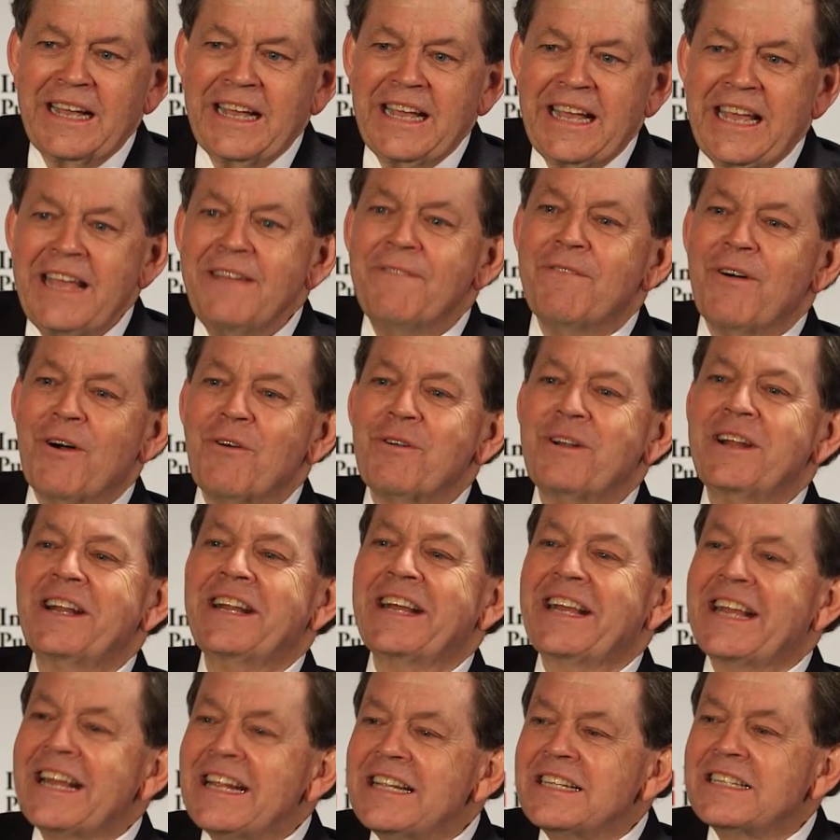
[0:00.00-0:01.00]
He voted
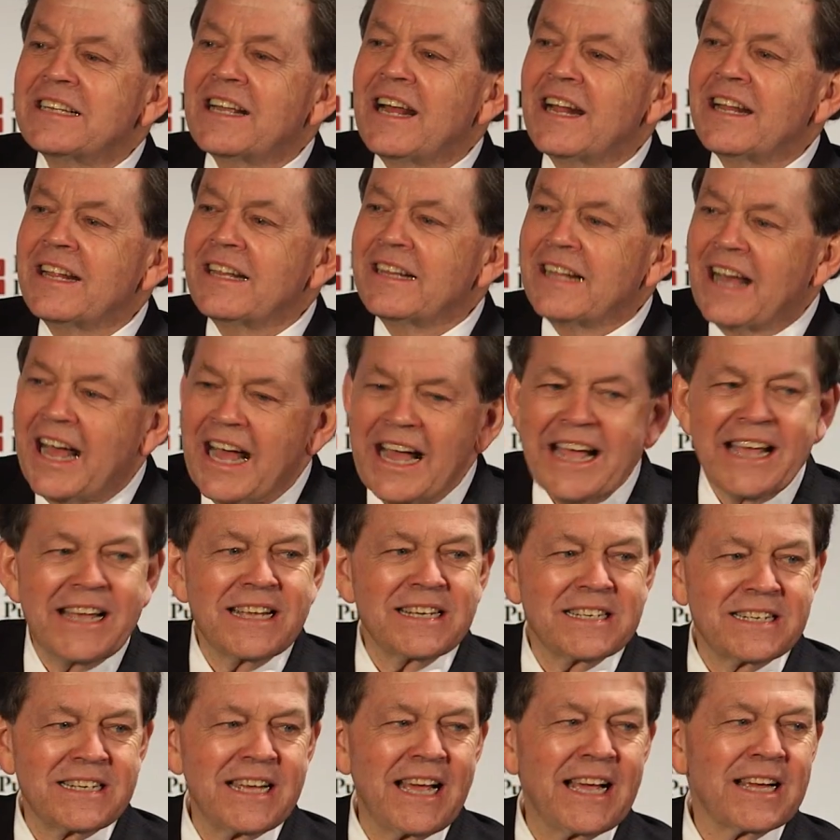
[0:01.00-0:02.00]
against cutting the
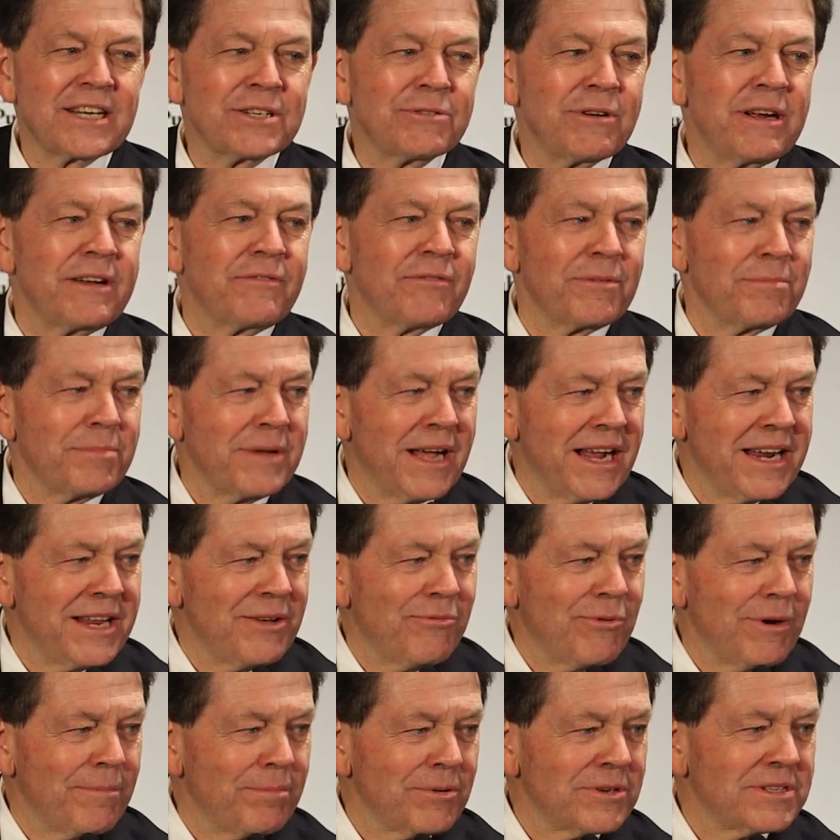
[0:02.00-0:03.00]
highest tax rate from
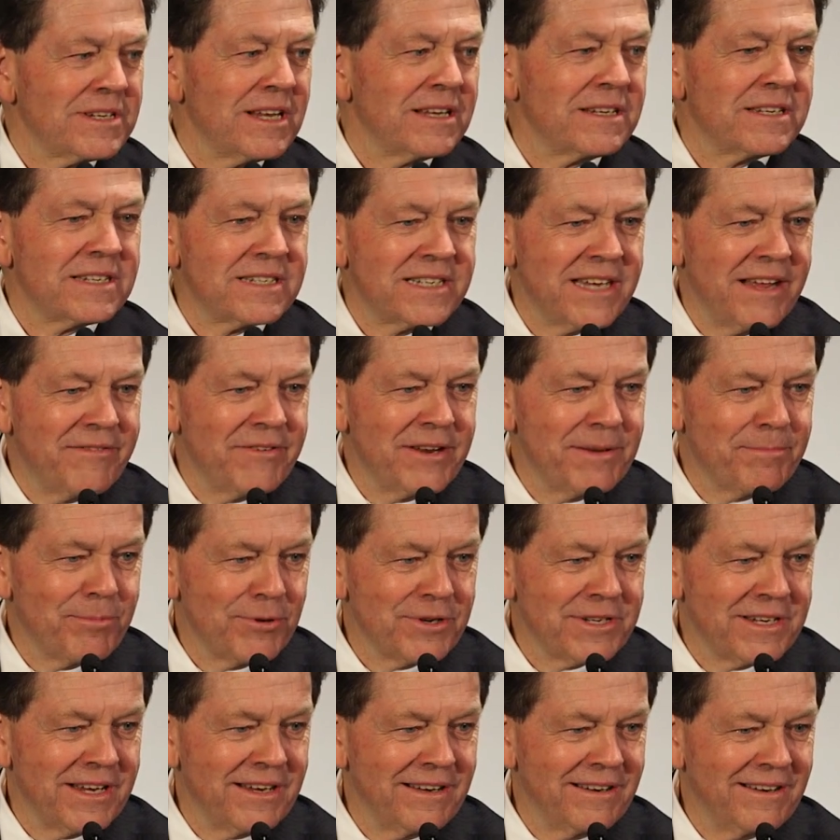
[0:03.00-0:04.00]
91% to
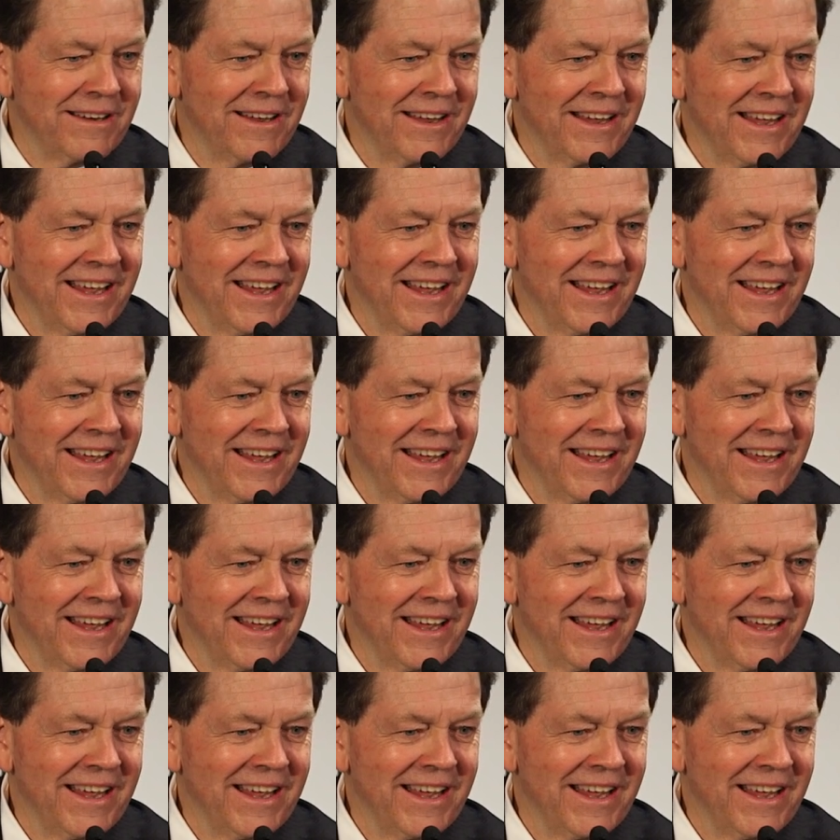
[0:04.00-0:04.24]
70%.